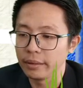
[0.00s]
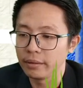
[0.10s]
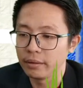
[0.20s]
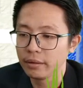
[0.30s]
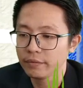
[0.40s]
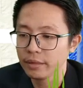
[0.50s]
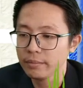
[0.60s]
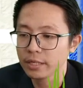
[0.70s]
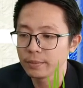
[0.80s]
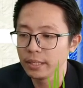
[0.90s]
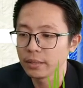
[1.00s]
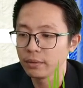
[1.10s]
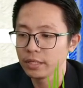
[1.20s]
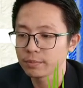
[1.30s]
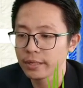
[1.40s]
off. Yeah, must be
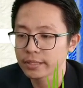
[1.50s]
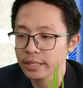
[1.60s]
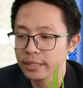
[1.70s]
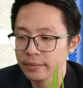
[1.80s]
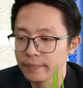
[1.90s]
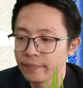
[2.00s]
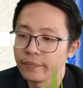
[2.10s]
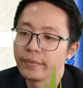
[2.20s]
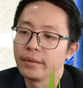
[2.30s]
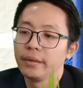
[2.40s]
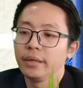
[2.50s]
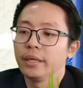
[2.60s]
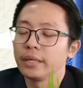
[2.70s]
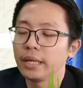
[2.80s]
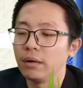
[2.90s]
equally spaced.
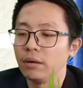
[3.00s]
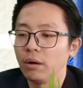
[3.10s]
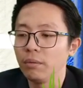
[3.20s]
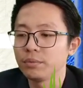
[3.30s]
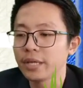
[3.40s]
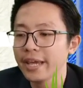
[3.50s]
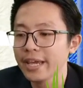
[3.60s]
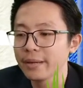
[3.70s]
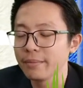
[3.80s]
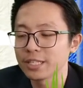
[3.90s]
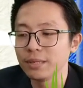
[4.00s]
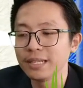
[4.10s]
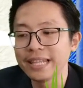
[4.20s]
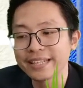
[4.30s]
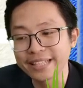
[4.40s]
Now, object must be
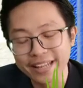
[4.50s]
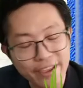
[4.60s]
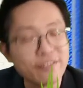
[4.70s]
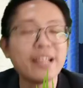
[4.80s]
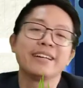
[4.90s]
less than F lah.